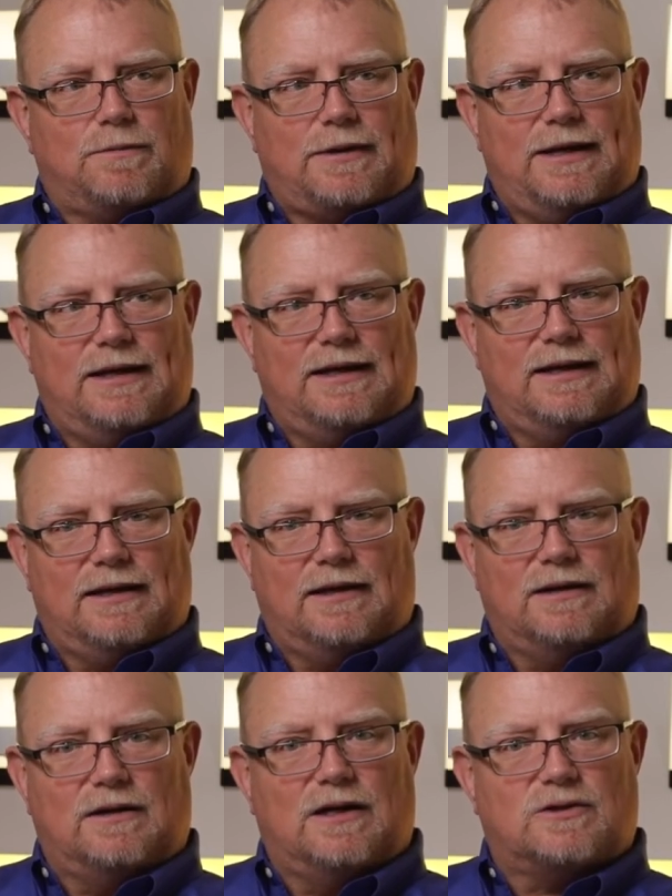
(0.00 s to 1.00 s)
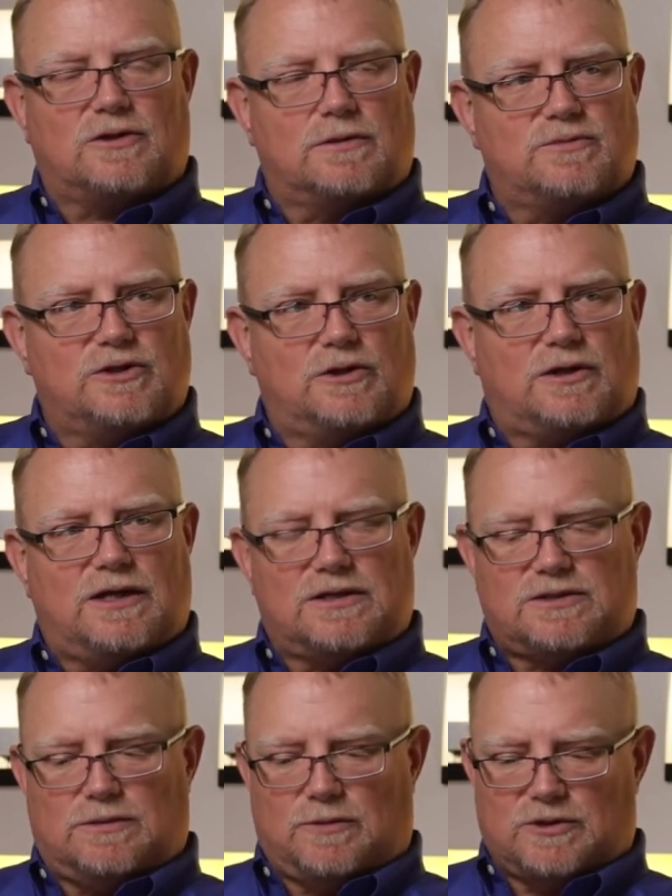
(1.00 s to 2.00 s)
planning and in terms of your
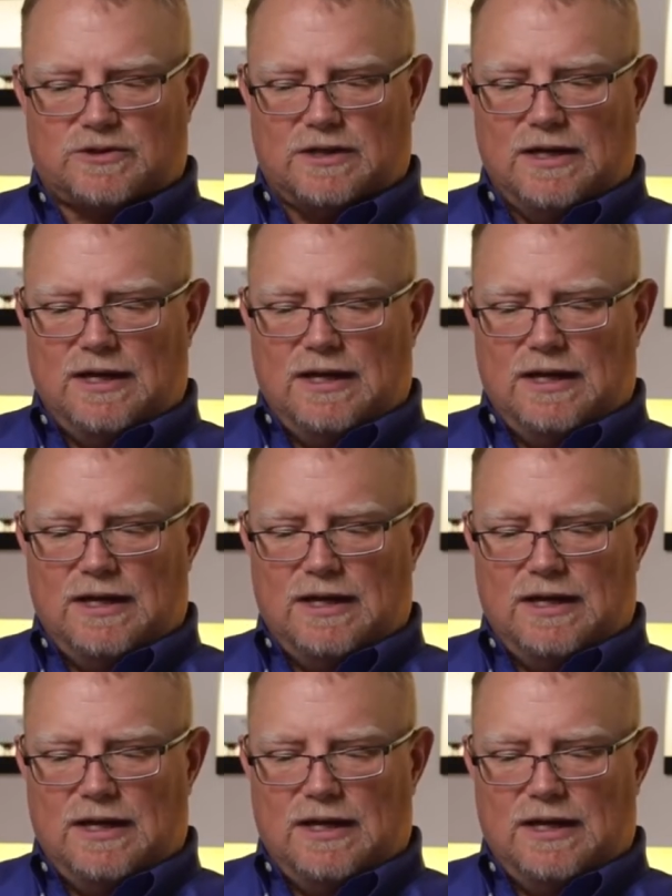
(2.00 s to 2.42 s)
customers.